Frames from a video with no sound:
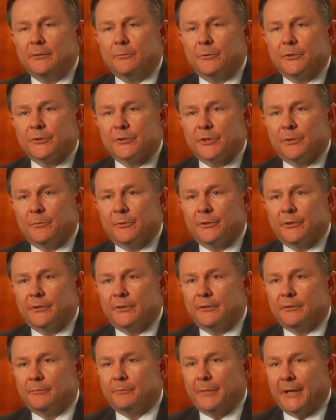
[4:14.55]
When
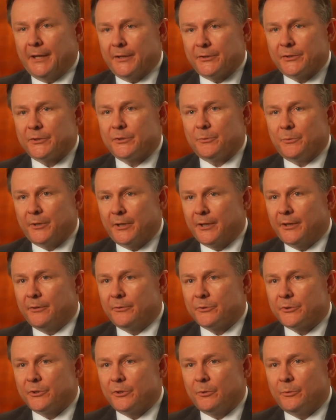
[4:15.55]
someone passes away,
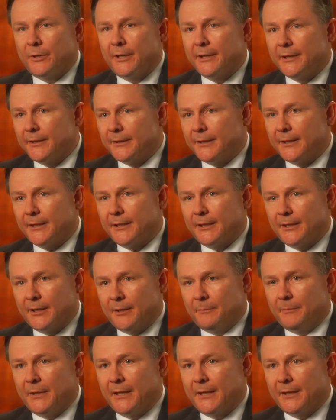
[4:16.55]
there's no way that they can
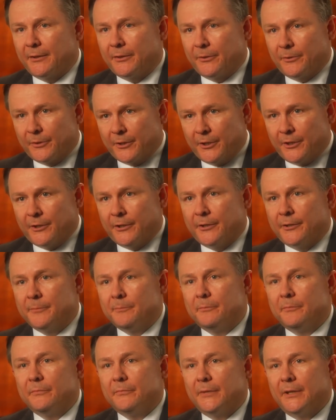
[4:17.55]
come back. They're gone,
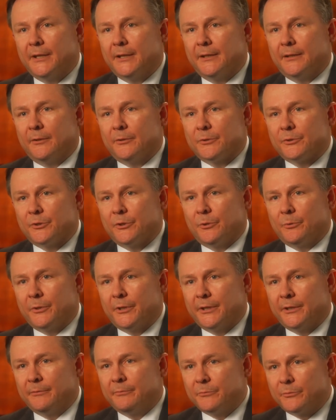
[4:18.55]
and there's no
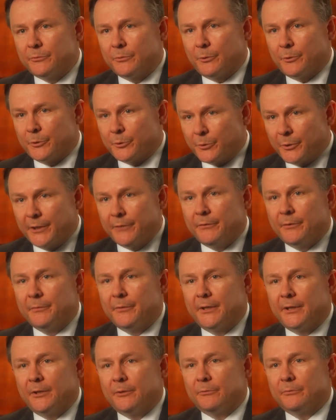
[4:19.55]
way to retrieve them.
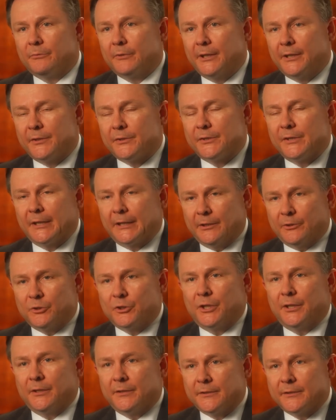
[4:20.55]
They don't get a second
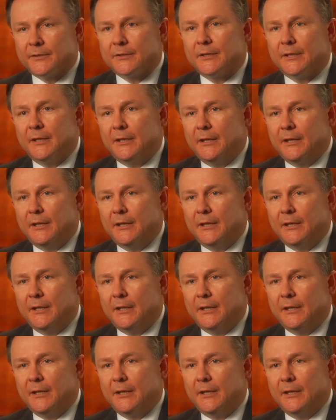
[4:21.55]
chance.